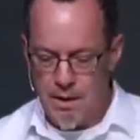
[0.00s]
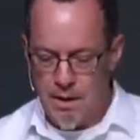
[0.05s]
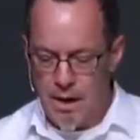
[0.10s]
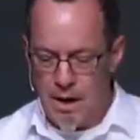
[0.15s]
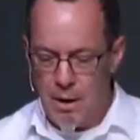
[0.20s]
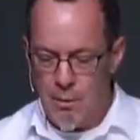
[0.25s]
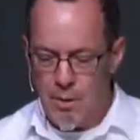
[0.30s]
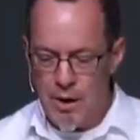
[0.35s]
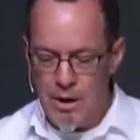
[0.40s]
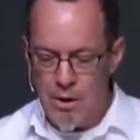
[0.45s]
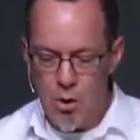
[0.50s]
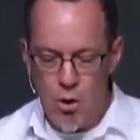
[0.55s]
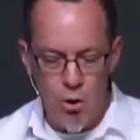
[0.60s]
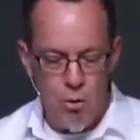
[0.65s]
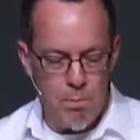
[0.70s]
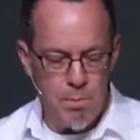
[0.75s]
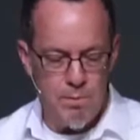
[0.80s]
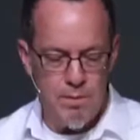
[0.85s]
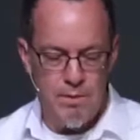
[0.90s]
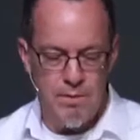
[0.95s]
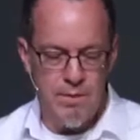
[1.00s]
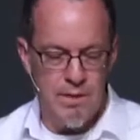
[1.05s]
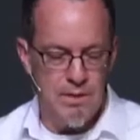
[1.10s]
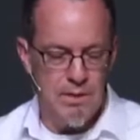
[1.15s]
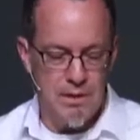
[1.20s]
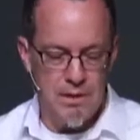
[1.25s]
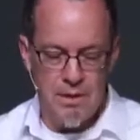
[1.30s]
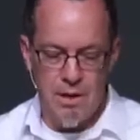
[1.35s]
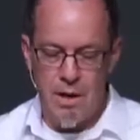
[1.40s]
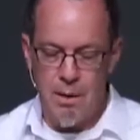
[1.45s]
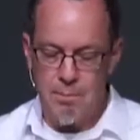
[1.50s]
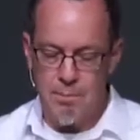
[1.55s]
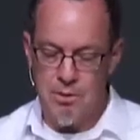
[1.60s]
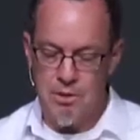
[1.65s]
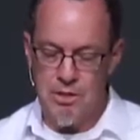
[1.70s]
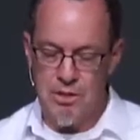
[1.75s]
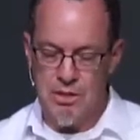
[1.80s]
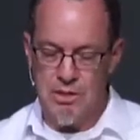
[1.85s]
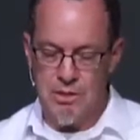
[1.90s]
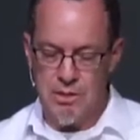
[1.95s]
And what I hope this
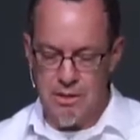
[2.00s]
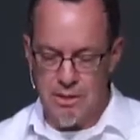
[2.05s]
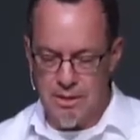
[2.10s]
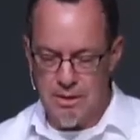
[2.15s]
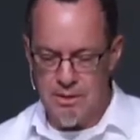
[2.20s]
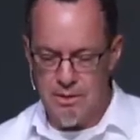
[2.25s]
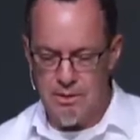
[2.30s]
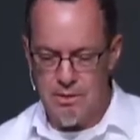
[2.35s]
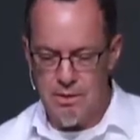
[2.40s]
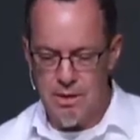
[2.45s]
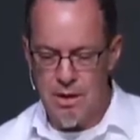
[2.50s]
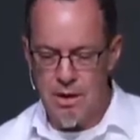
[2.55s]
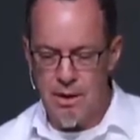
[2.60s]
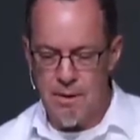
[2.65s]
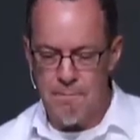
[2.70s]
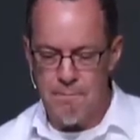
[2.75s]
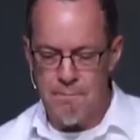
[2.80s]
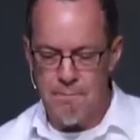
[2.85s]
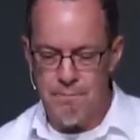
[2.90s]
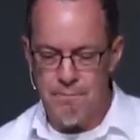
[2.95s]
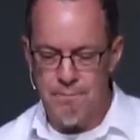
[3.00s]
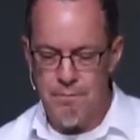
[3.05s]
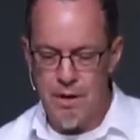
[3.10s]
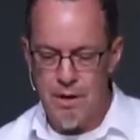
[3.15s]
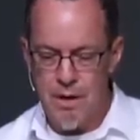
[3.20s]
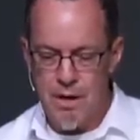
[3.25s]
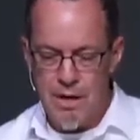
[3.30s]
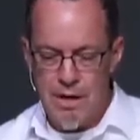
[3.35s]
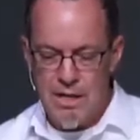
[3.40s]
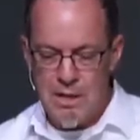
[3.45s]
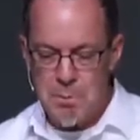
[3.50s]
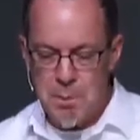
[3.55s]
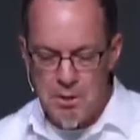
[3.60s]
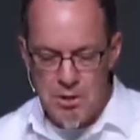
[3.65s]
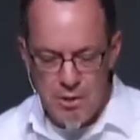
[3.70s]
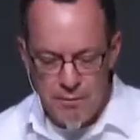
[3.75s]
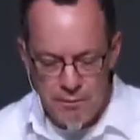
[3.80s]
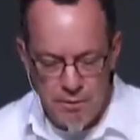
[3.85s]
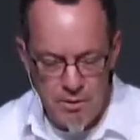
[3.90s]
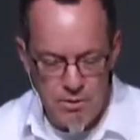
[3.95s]
accomplishes is, um,
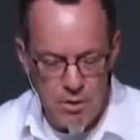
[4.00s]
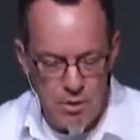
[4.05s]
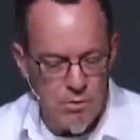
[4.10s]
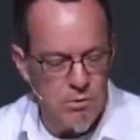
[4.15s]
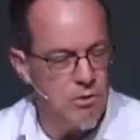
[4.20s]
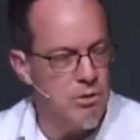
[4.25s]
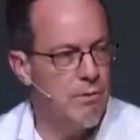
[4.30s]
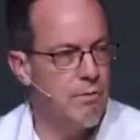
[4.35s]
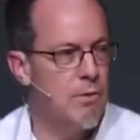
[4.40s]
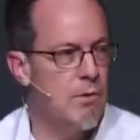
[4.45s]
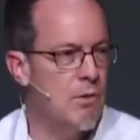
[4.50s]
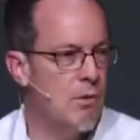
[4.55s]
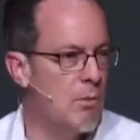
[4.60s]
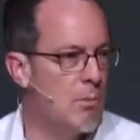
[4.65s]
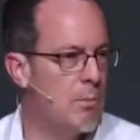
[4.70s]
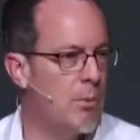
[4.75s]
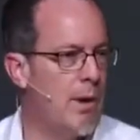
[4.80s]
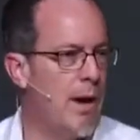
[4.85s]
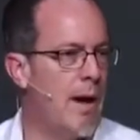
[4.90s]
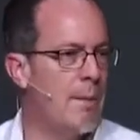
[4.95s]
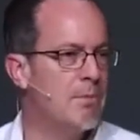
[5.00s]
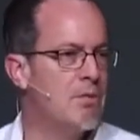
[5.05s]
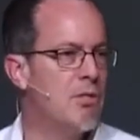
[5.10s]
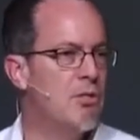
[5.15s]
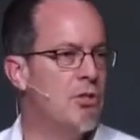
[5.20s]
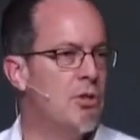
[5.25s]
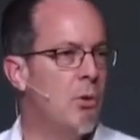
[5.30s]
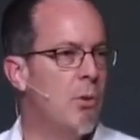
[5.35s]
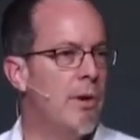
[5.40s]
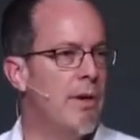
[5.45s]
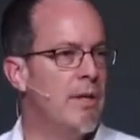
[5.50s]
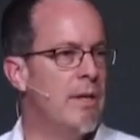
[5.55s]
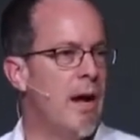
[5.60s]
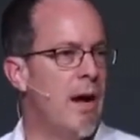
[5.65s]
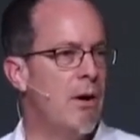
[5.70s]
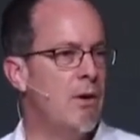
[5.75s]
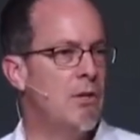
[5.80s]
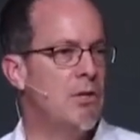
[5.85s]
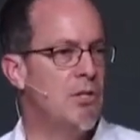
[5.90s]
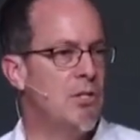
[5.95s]
especially for those of you who perhaps joined
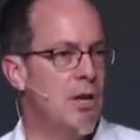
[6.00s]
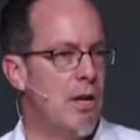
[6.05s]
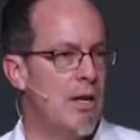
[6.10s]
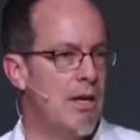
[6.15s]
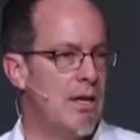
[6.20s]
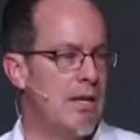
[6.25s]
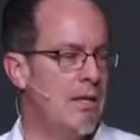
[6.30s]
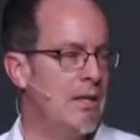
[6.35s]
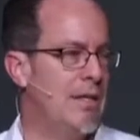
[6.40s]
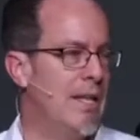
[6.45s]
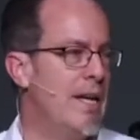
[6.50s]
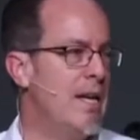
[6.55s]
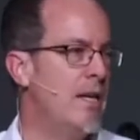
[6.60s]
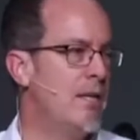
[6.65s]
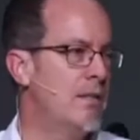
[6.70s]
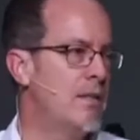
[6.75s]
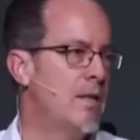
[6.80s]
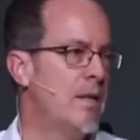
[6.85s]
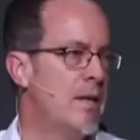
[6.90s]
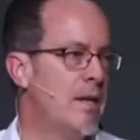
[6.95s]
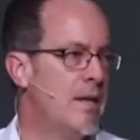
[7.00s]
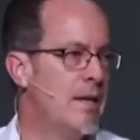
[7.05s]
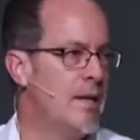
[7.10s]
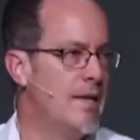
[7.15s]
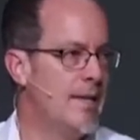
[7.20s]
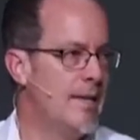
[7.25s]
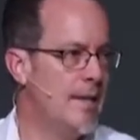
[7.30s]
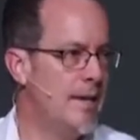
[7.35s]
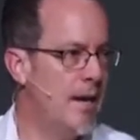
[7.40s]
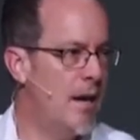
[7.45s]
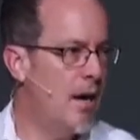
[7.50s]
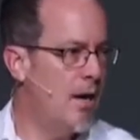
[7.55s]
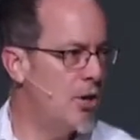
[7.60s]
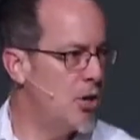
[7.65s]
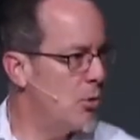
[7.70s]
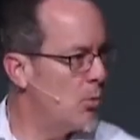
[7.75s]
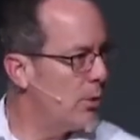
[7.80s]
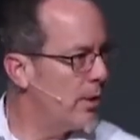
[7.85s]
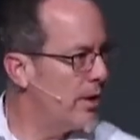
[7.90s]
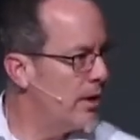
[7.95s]
our study late, uh,
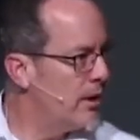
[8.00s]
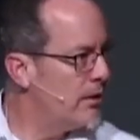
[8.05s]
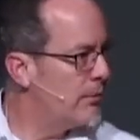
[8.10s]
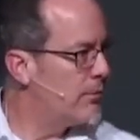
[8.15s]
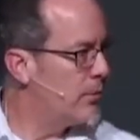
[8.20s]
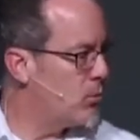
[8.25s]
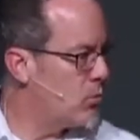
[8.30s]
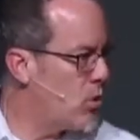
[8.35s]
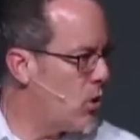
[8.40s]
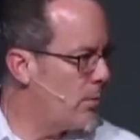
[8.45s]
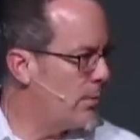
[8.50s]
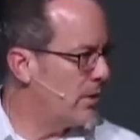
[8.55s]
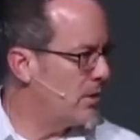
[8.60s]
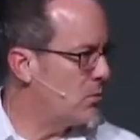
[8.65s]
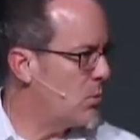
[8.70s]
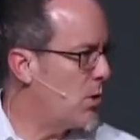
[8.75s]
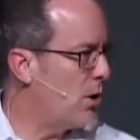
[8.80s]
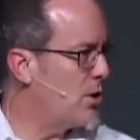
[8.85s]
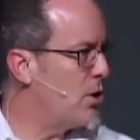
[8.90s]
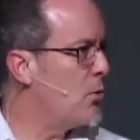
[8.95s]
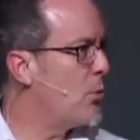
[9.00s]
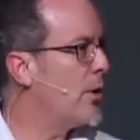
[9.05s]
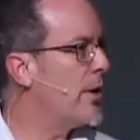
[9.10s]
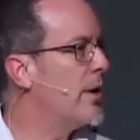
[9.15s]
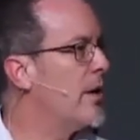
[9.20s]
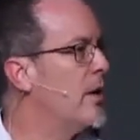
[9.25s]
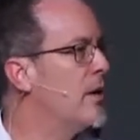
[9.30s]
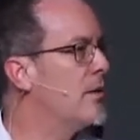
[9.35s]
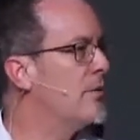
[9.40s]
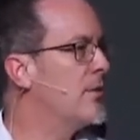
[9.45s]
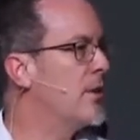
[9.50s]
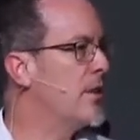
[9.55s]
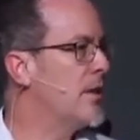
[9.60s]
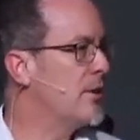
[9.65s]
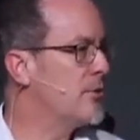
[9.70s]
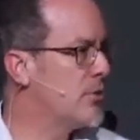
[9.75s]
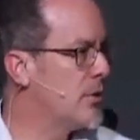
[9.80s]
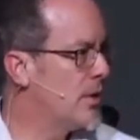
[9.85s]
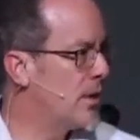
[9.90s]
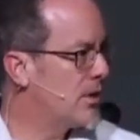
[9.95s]
you weren't here for Romans 1, you weren't here for the
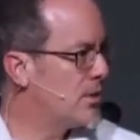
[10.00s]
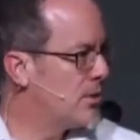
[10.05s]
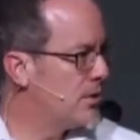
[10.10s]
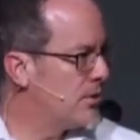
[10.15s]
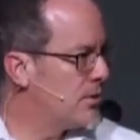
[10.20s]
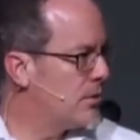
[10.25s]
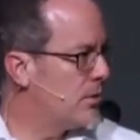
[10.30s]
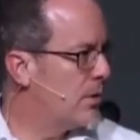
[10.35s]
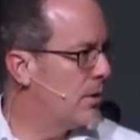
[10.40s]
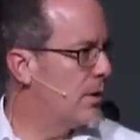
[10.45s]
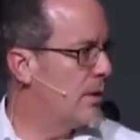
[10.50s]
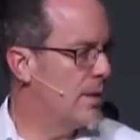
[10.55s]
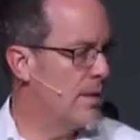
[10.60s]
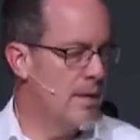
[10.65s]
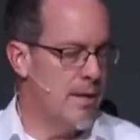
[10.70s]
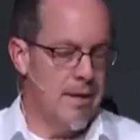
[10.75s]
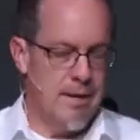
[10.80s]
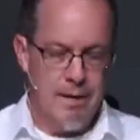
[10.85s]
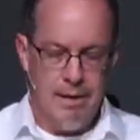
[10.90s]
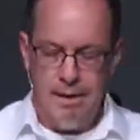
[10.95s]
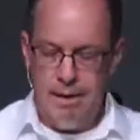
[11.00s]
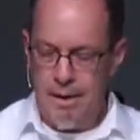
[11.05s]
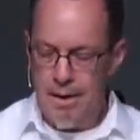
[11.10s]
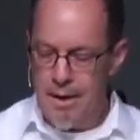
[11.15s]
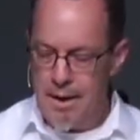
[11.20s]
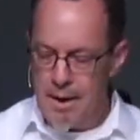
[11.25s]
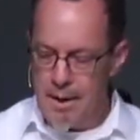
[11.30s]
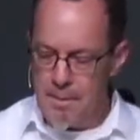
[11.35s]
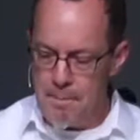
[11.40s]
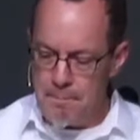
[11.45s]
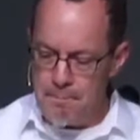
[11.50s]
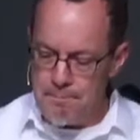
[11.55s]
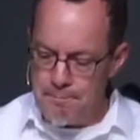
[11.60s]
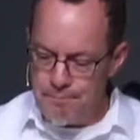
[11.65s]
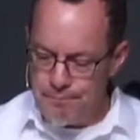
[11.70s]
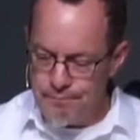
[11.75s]
introduction to it. Um,